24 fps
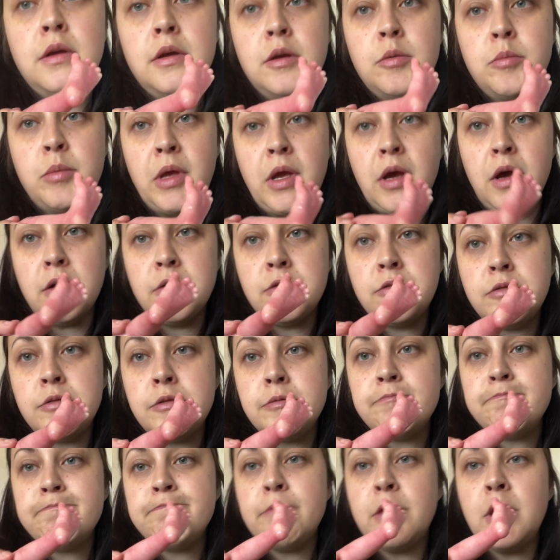me off.
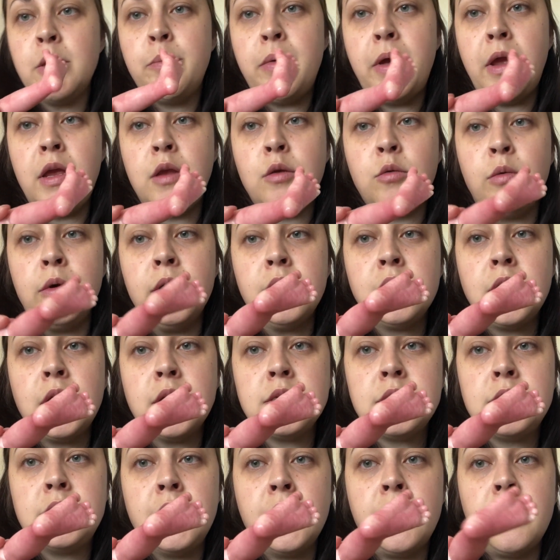The paint will not
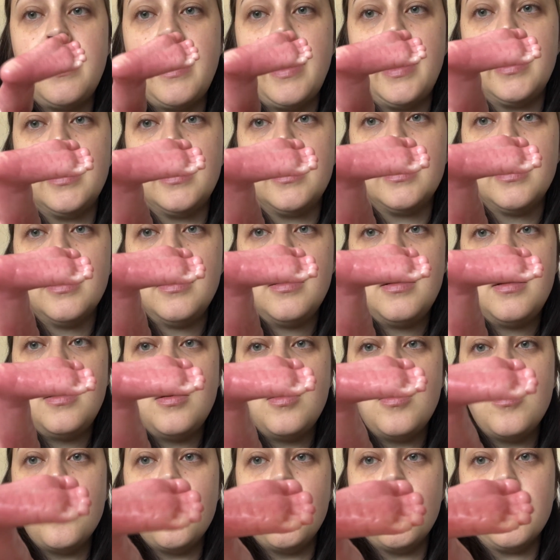stick there
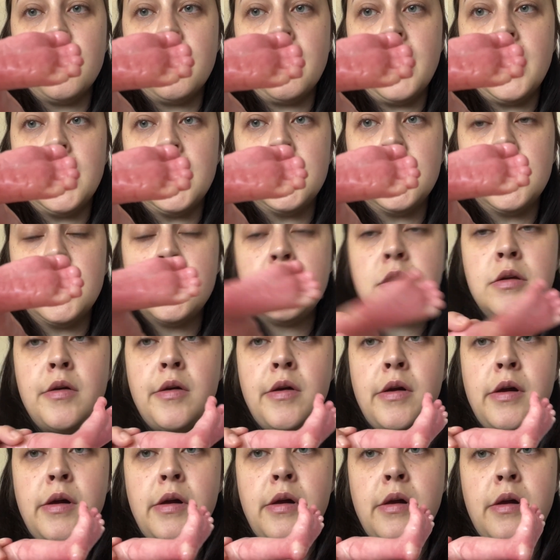or there.
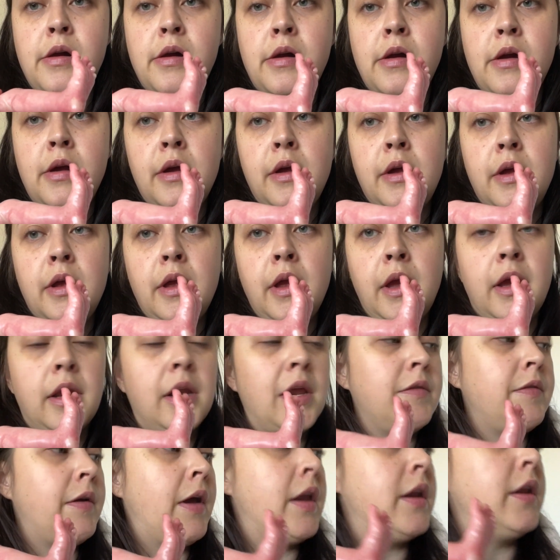And
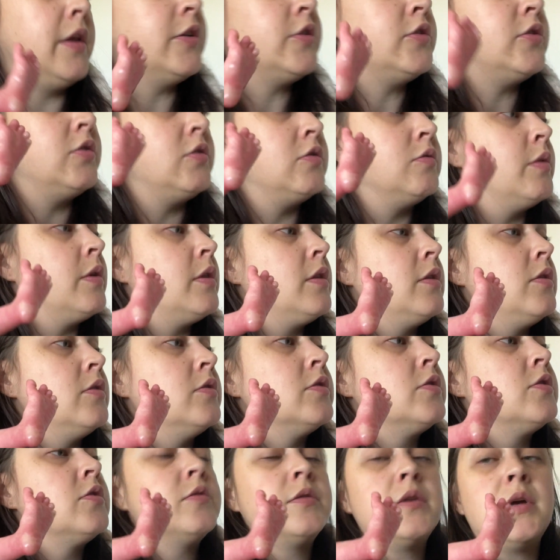I've had issues with
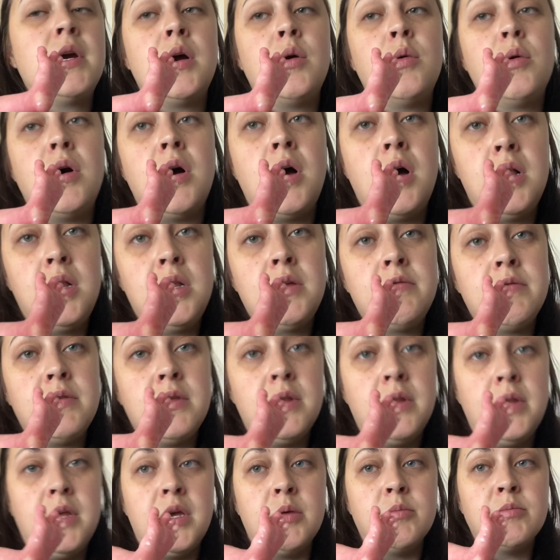this throughout all of the
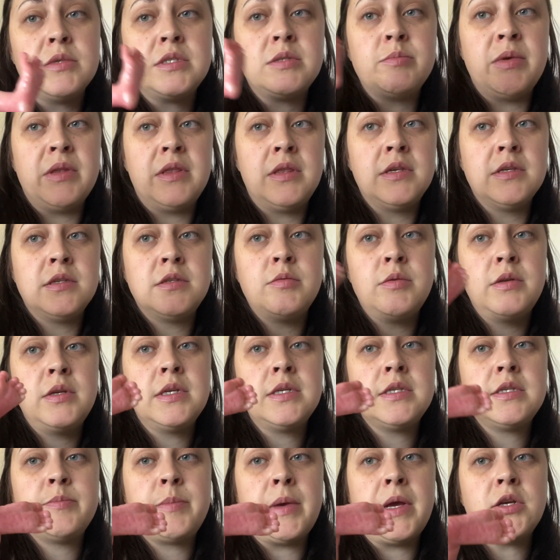limbs, but this one
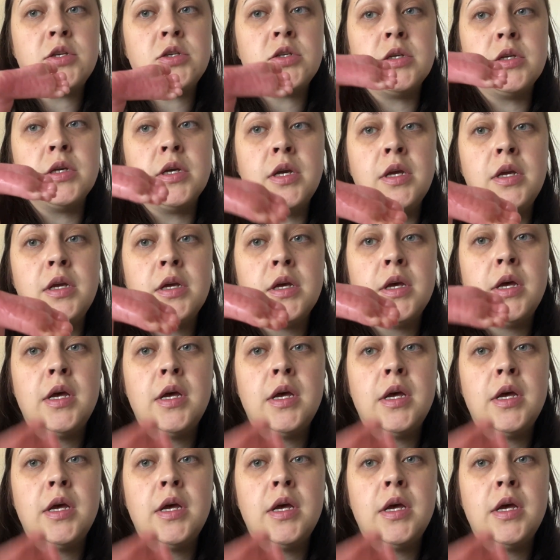especially